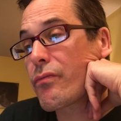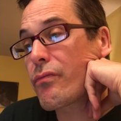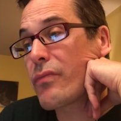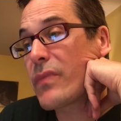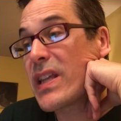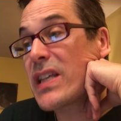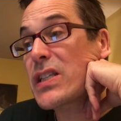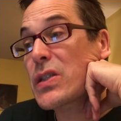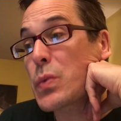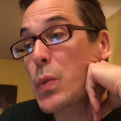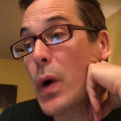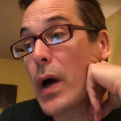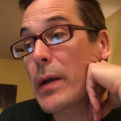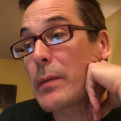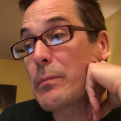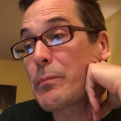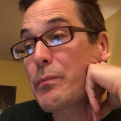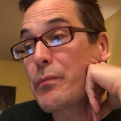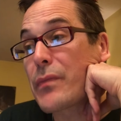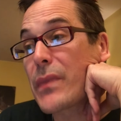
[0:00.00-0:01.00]
This
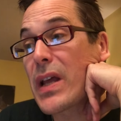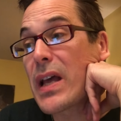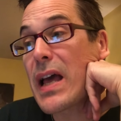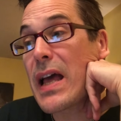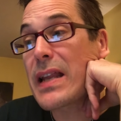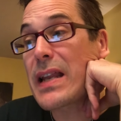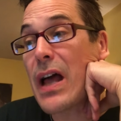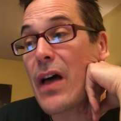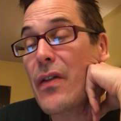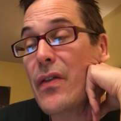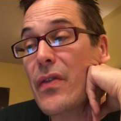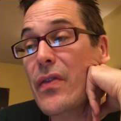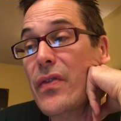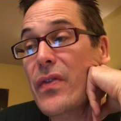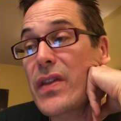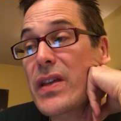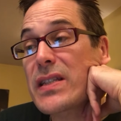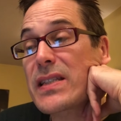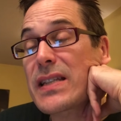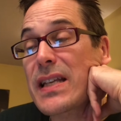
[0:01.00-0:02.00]
one, now
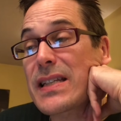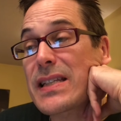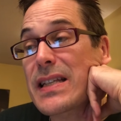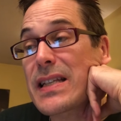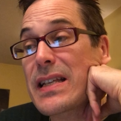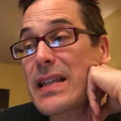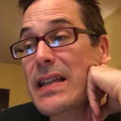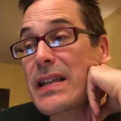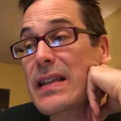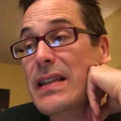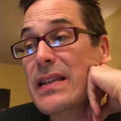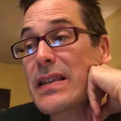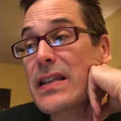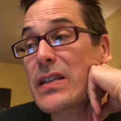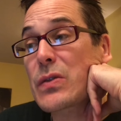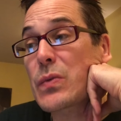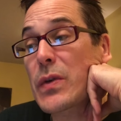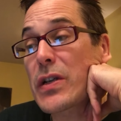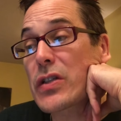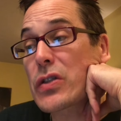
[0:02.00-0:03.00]
this
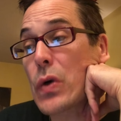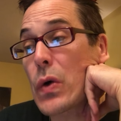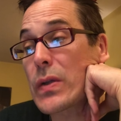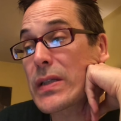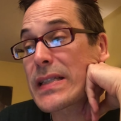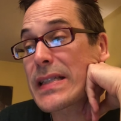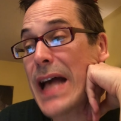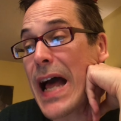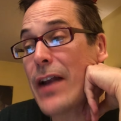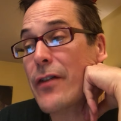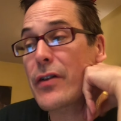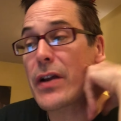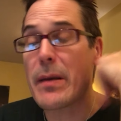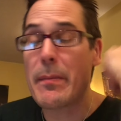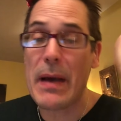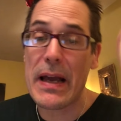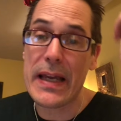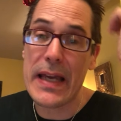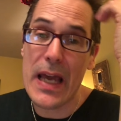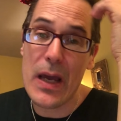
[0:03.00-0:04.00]
one is called Saturday
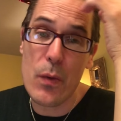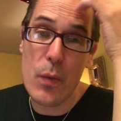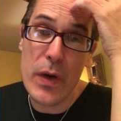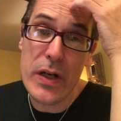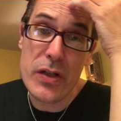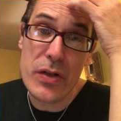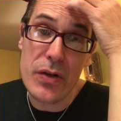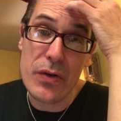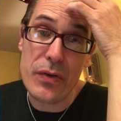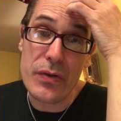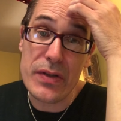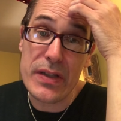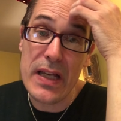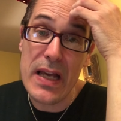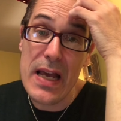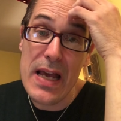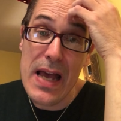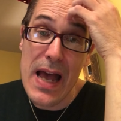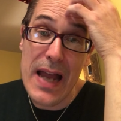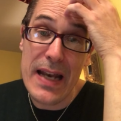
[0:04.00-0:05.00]
by Kay Winters,
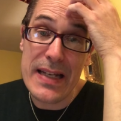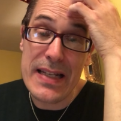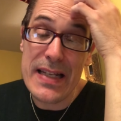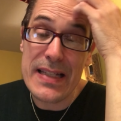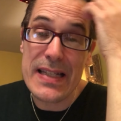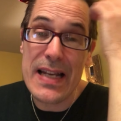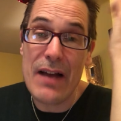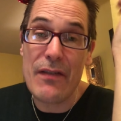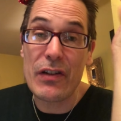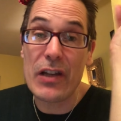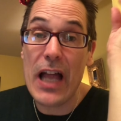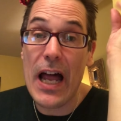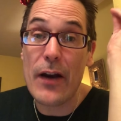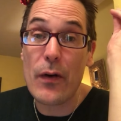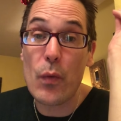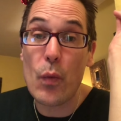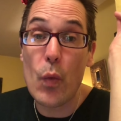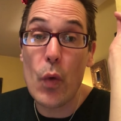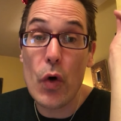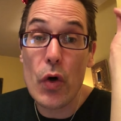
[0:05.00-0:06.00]
and it doesn't have a lot
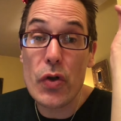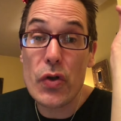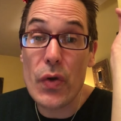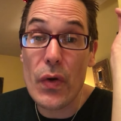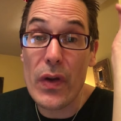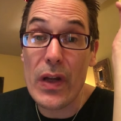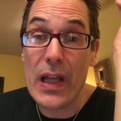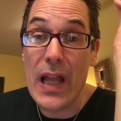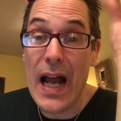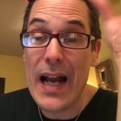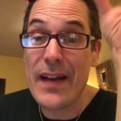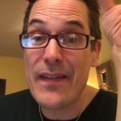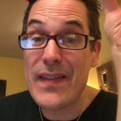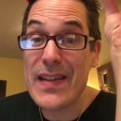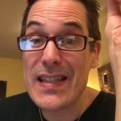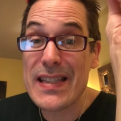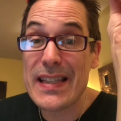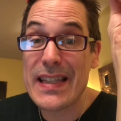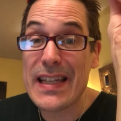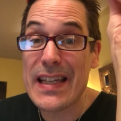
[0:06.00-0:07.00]
of words on the line, and
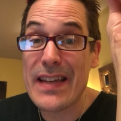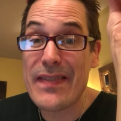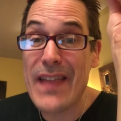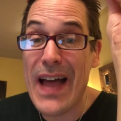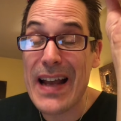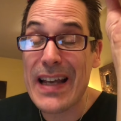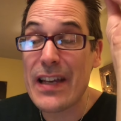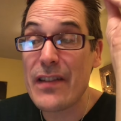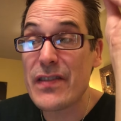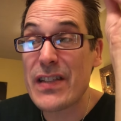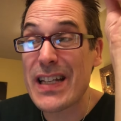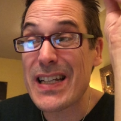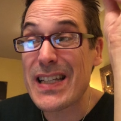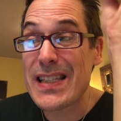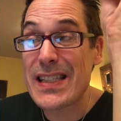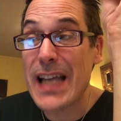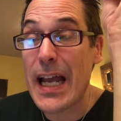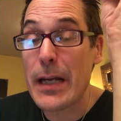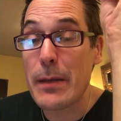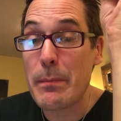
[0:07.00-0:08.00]
that gives
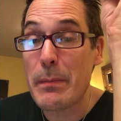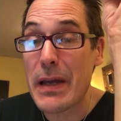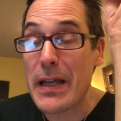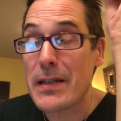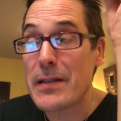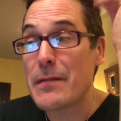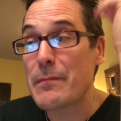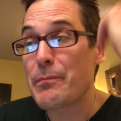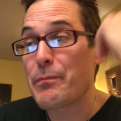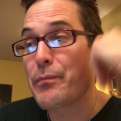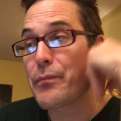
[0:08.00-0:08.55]
excitement.